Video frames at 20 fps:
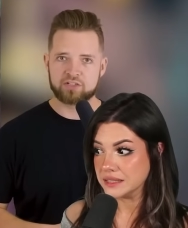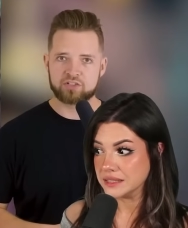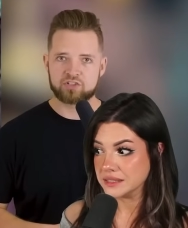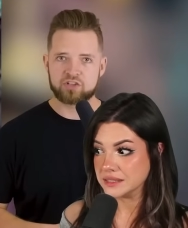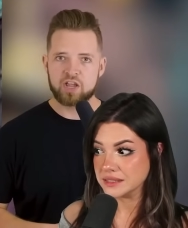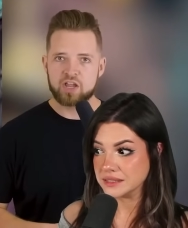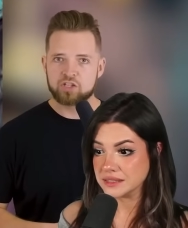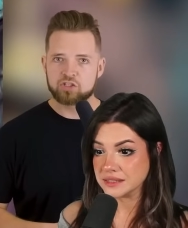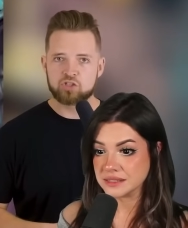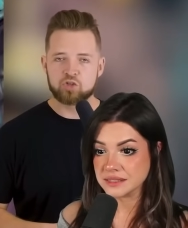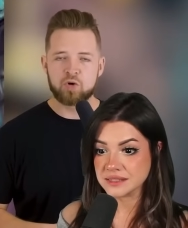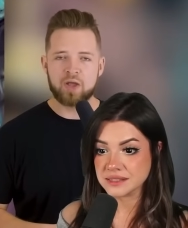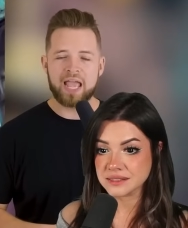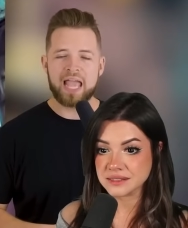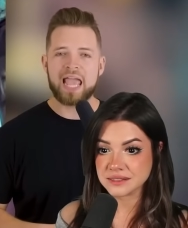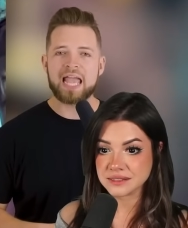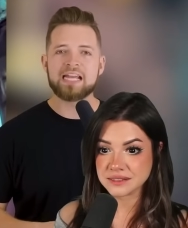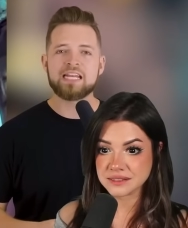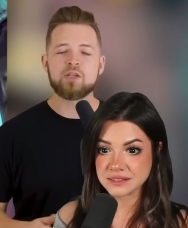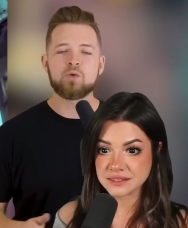Speaker 1: things
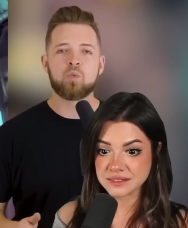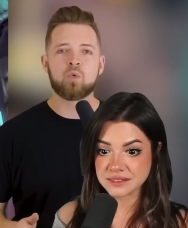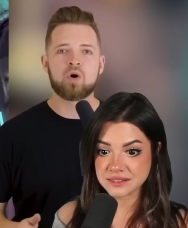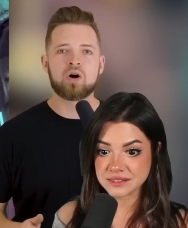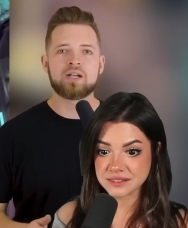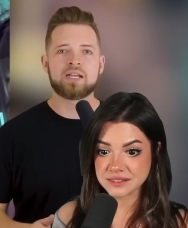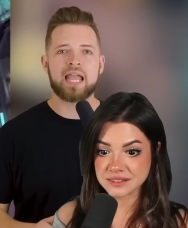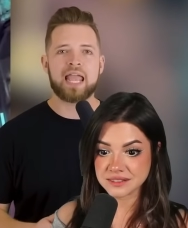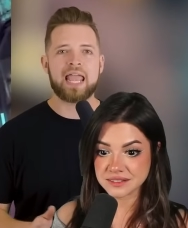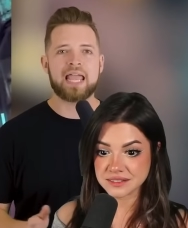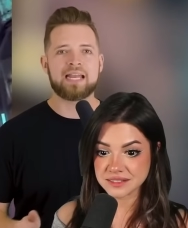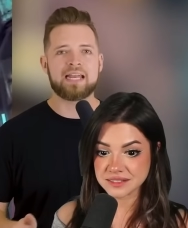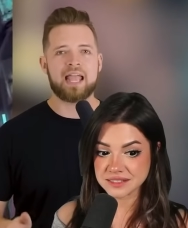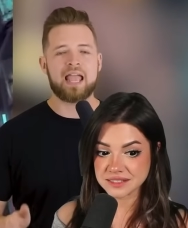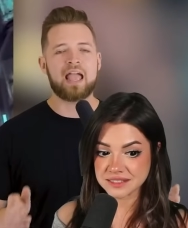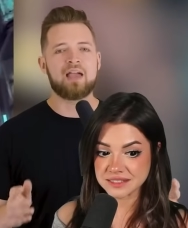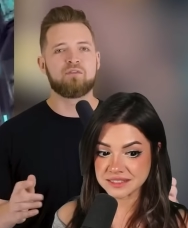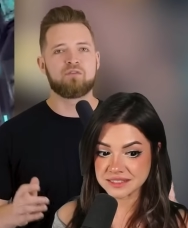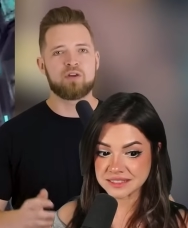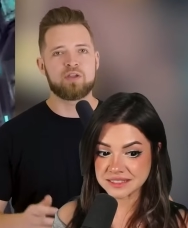to anyone
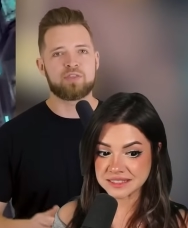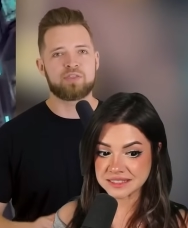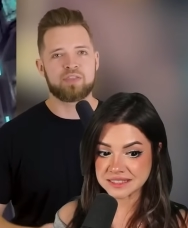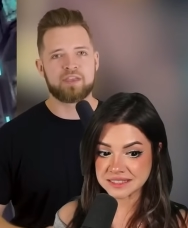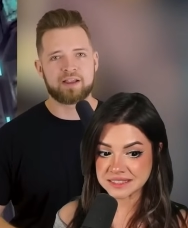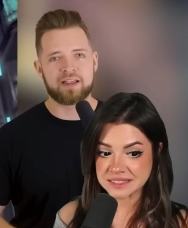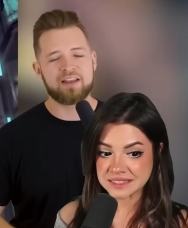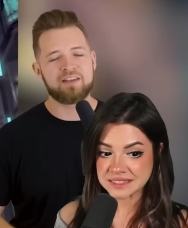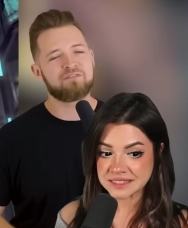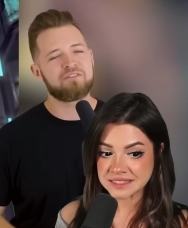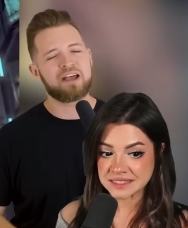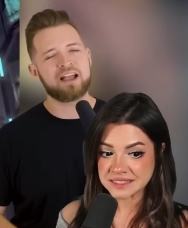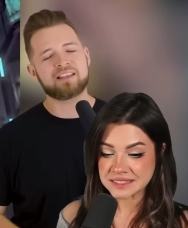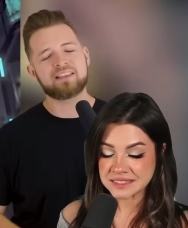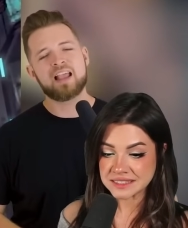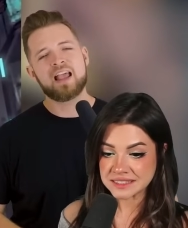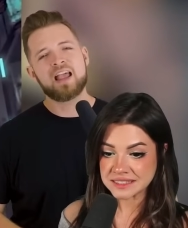and everything. In